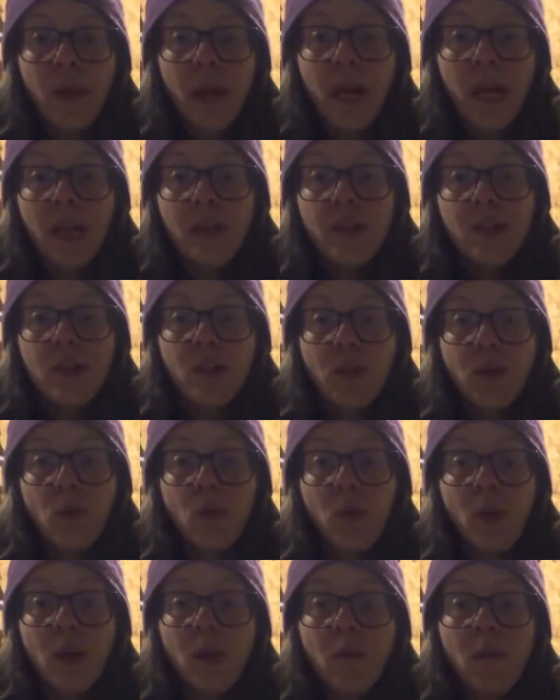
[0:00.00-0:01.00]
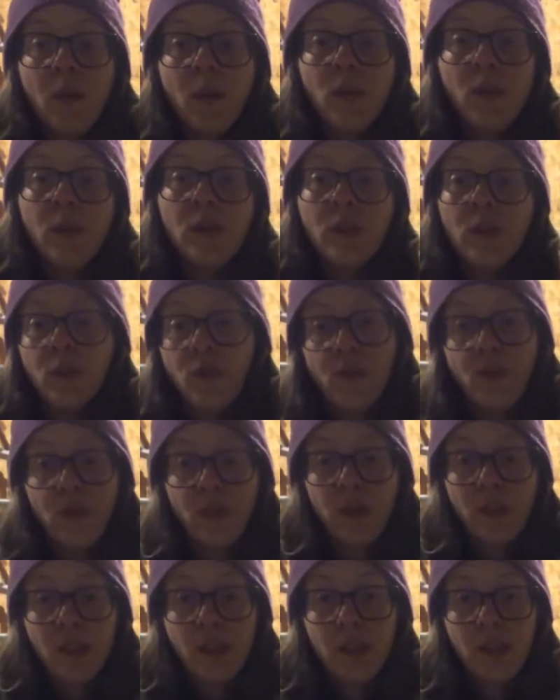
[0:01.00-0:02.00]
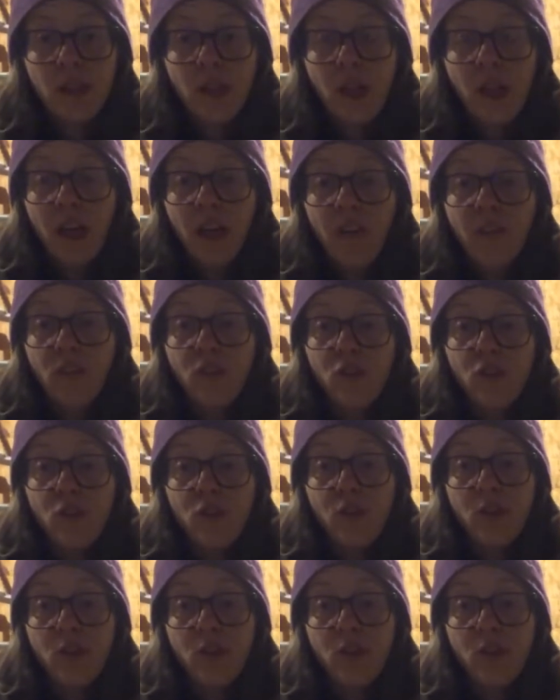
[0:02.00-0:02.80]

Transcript: And so what you might want to do for this, if you choose